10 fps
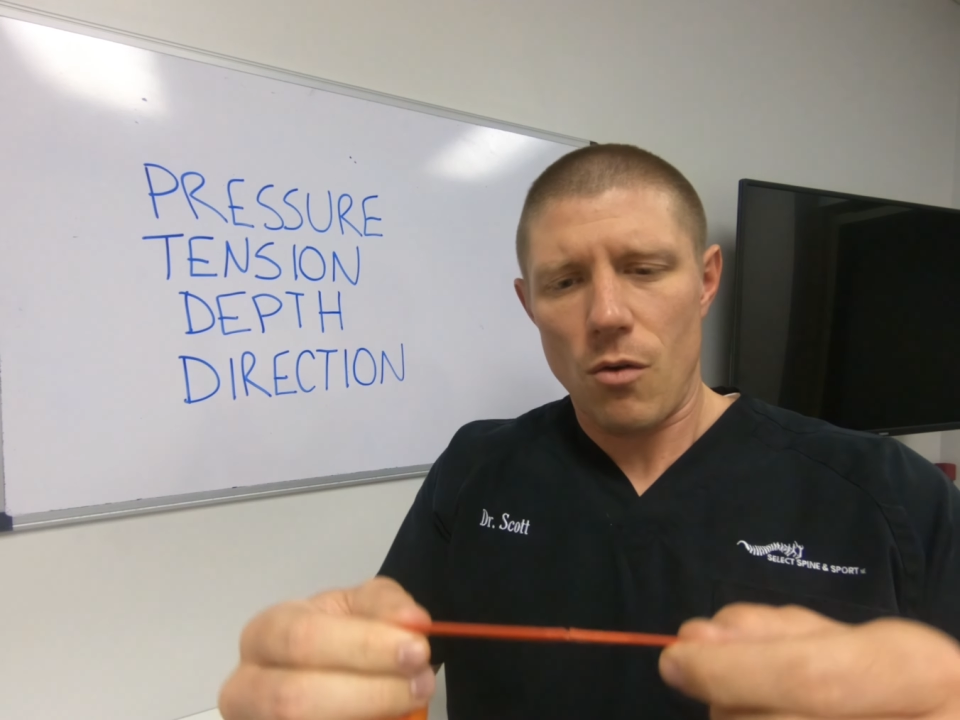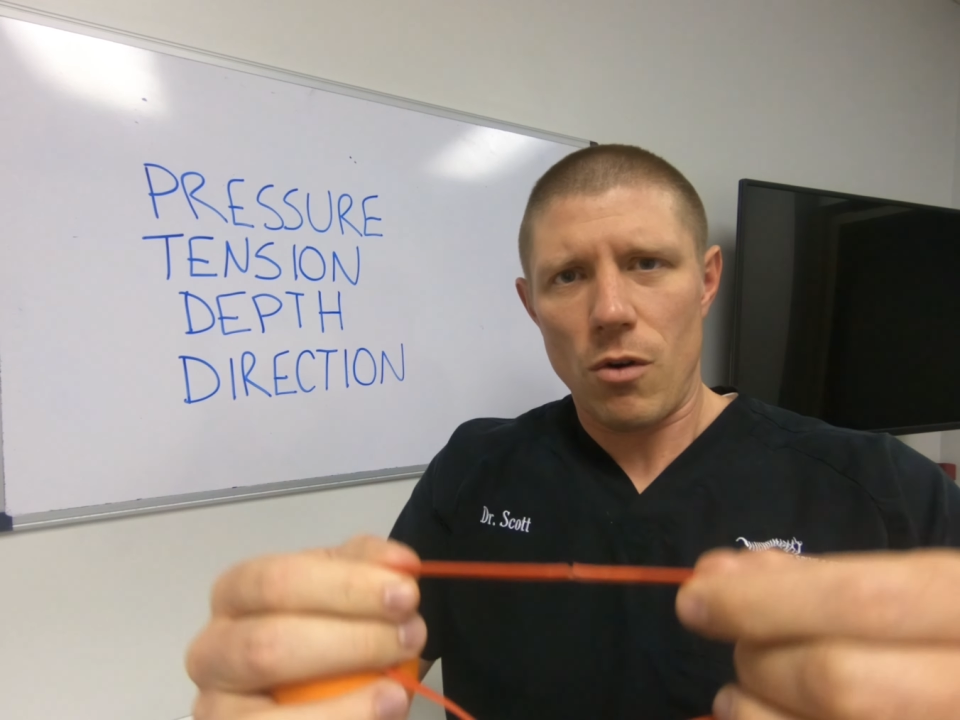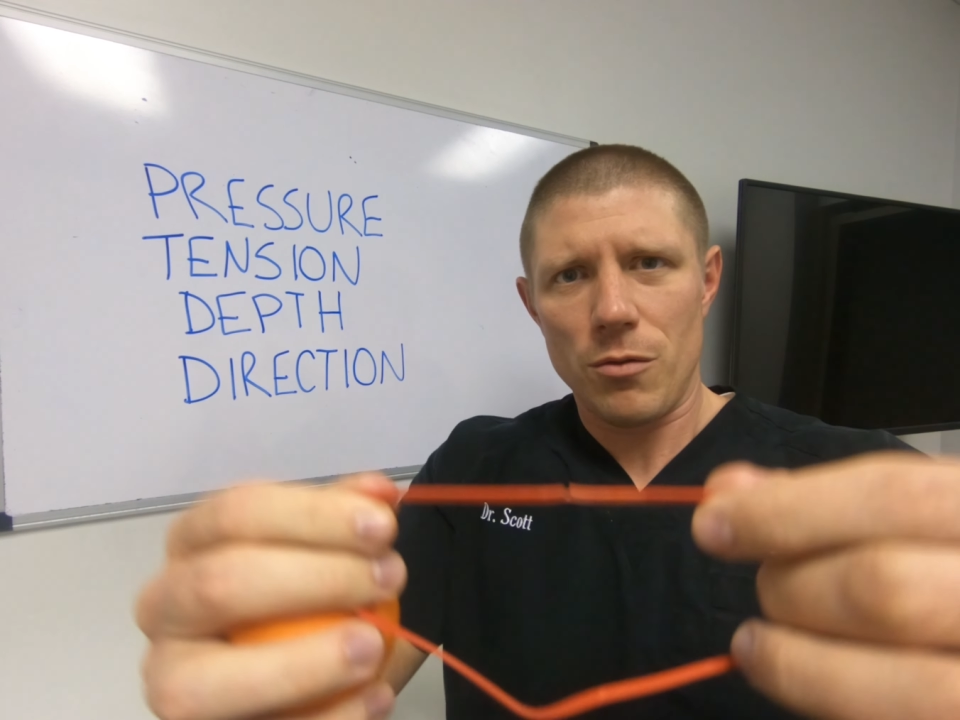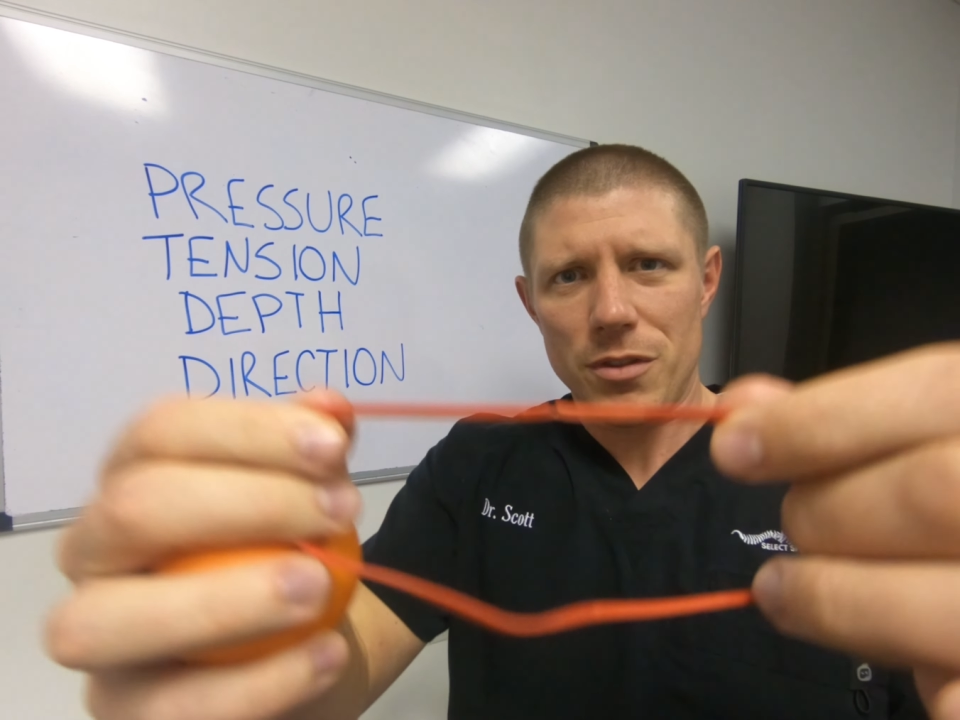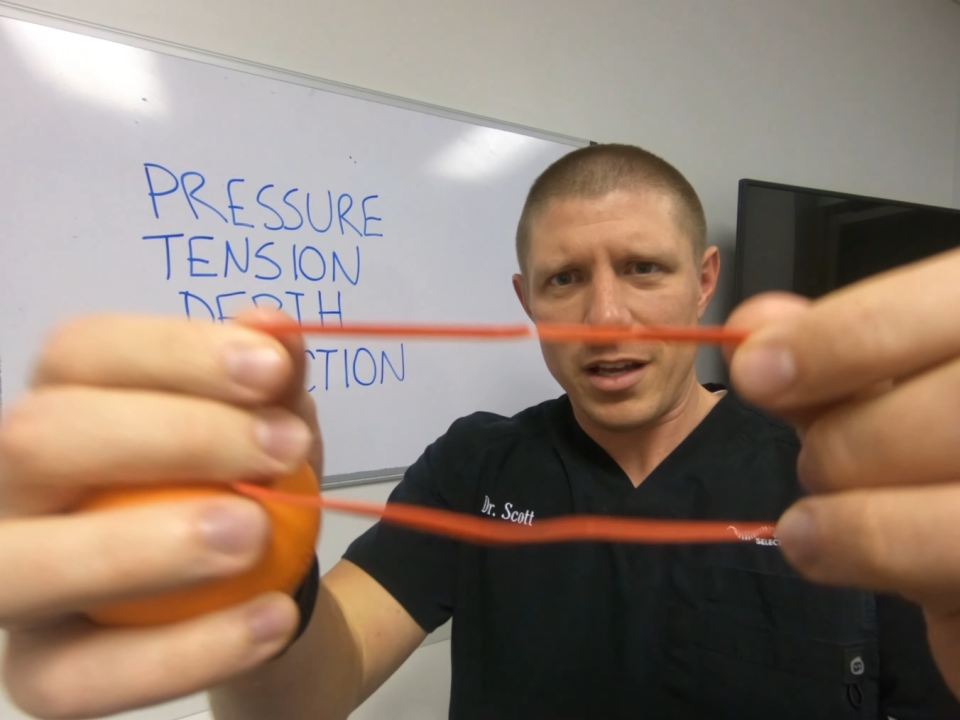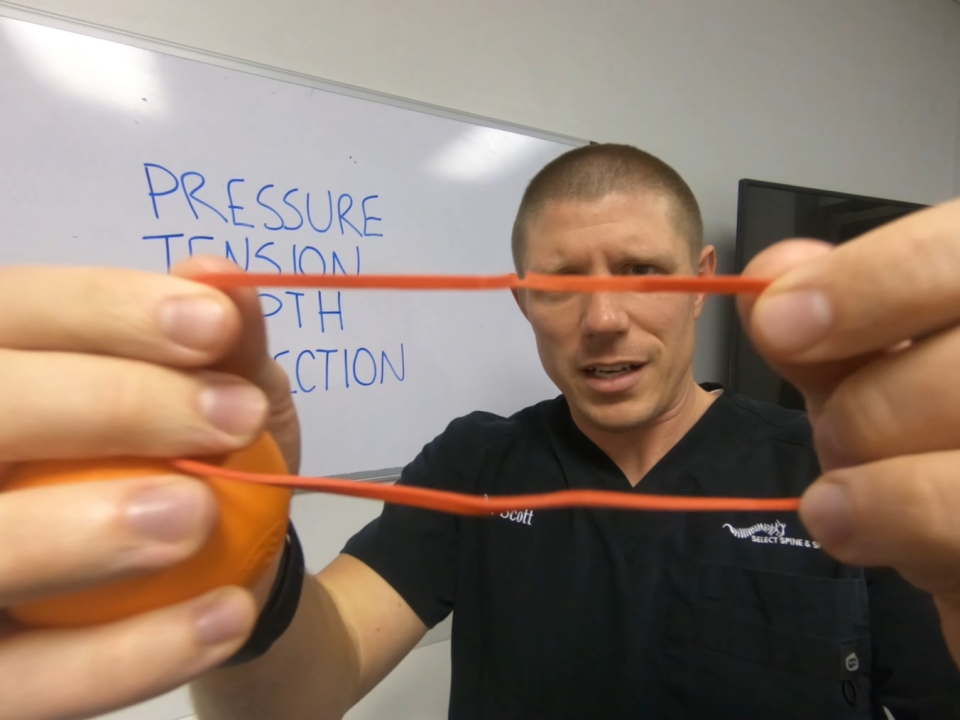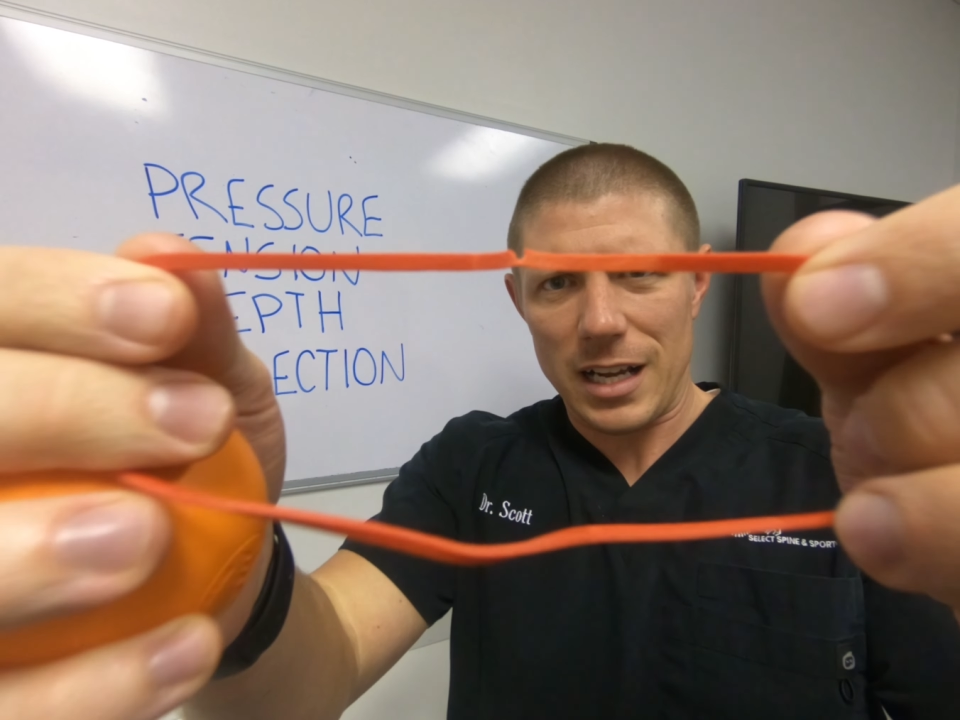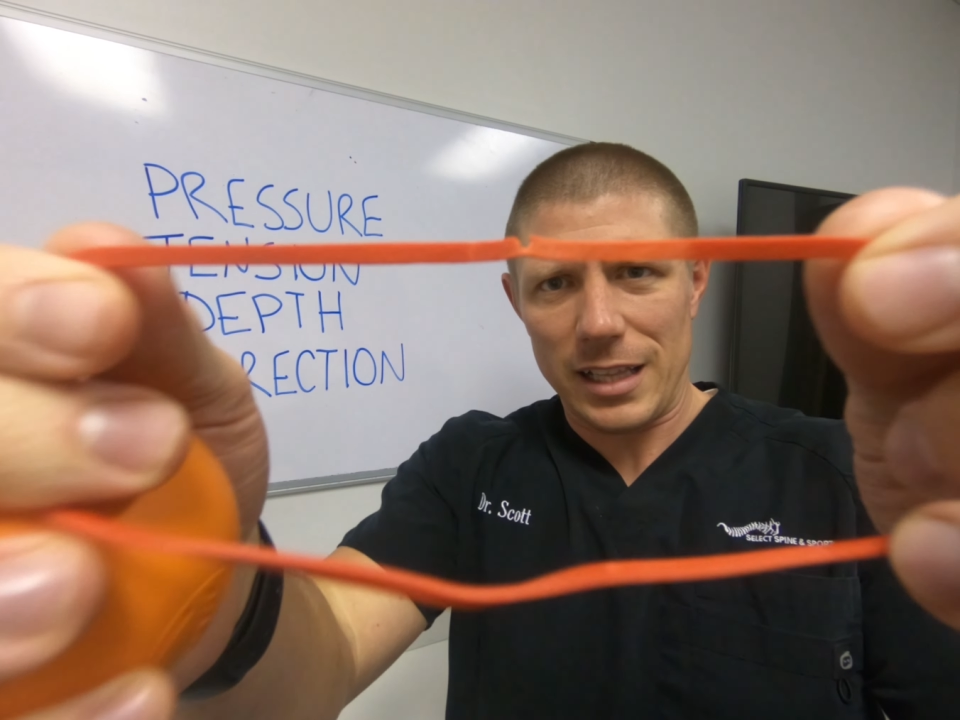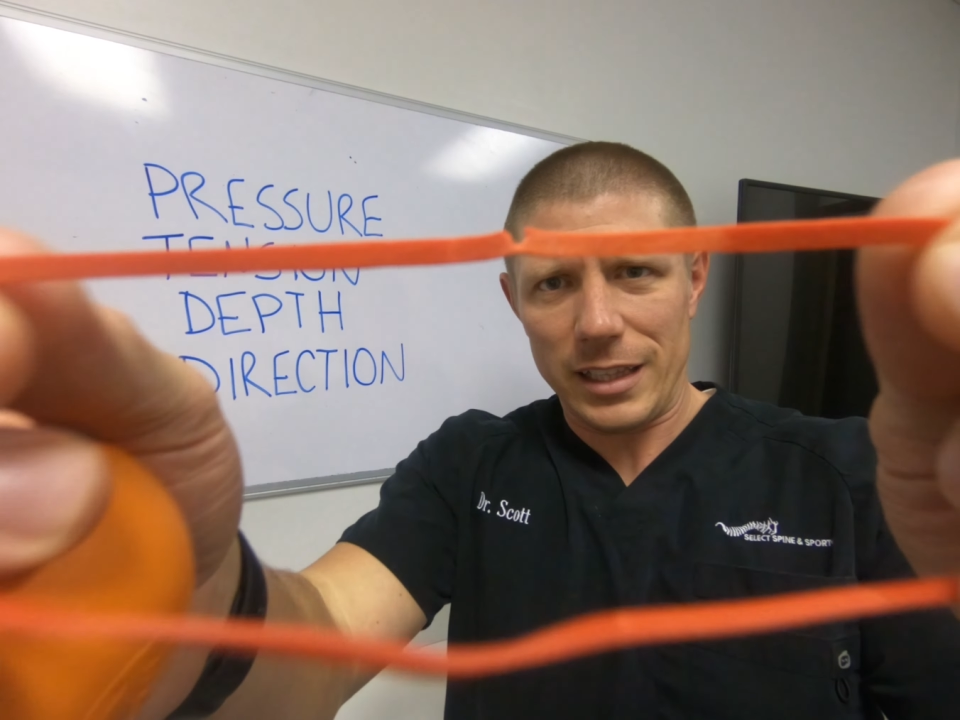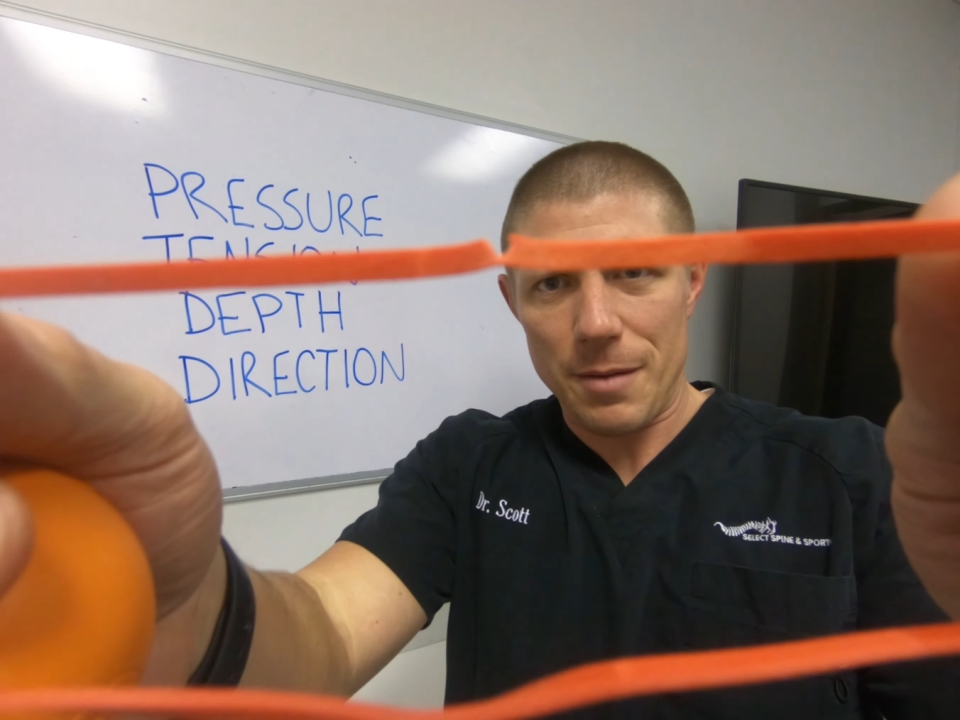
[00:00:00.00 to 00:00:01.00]
one with like a
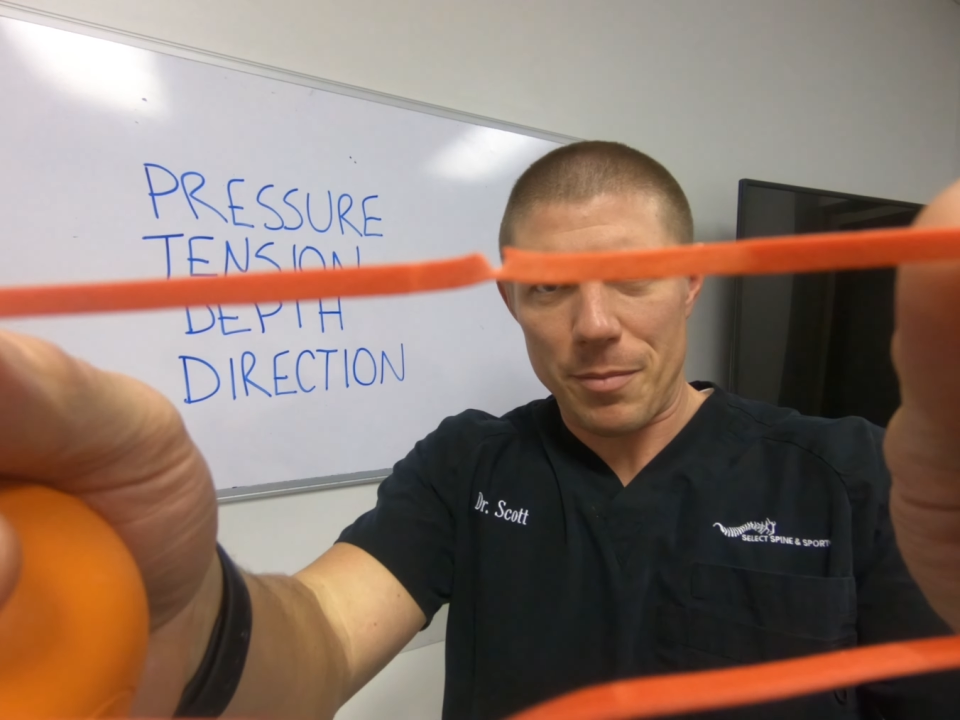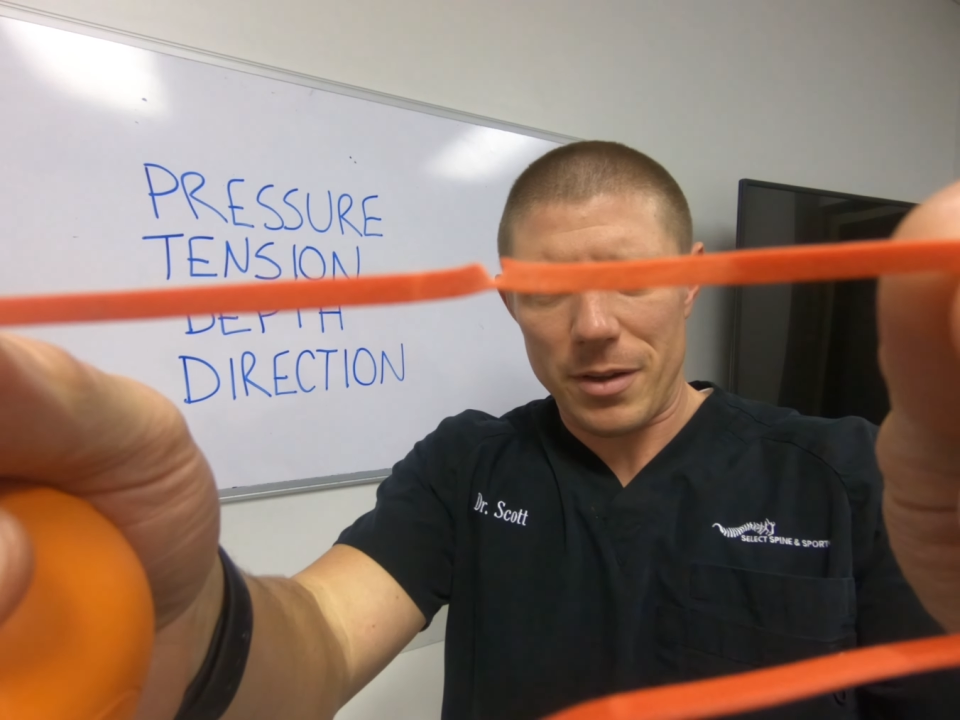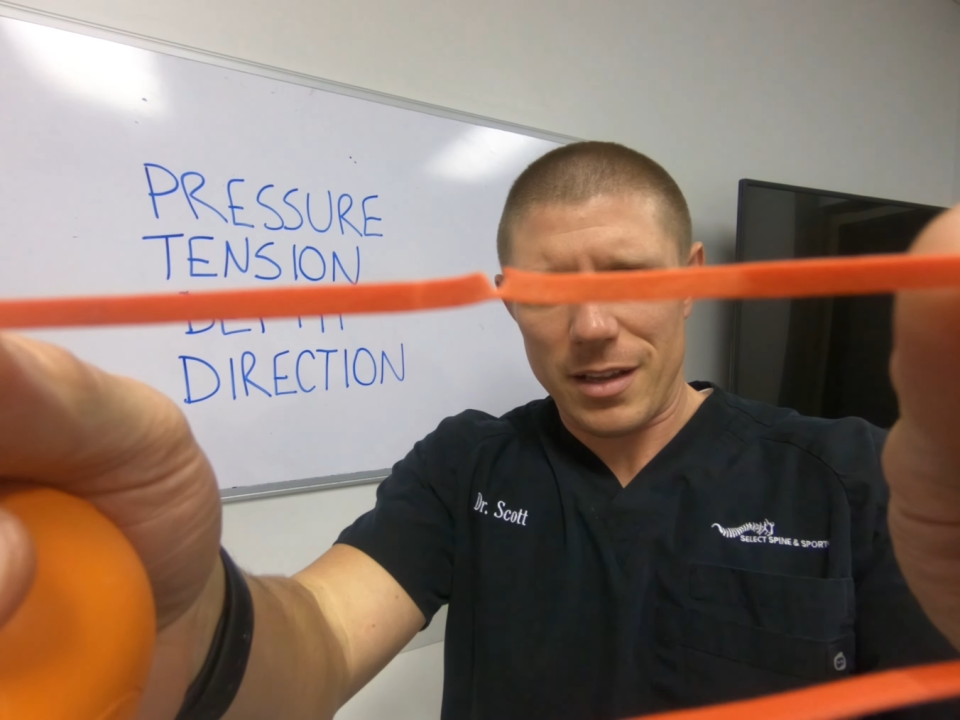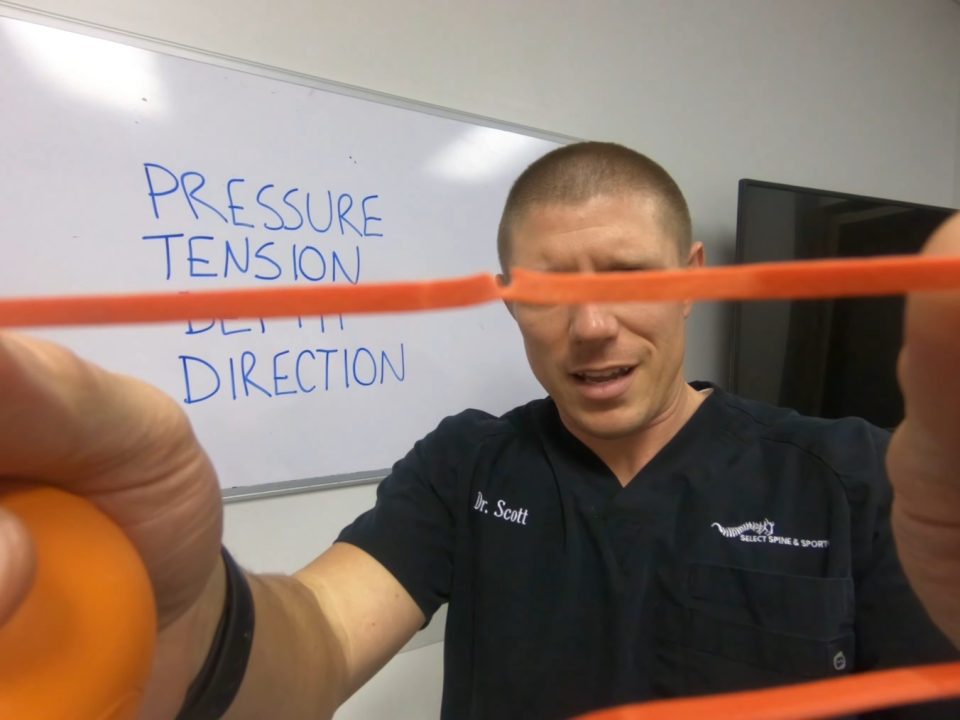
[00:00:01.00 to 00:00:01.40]
clip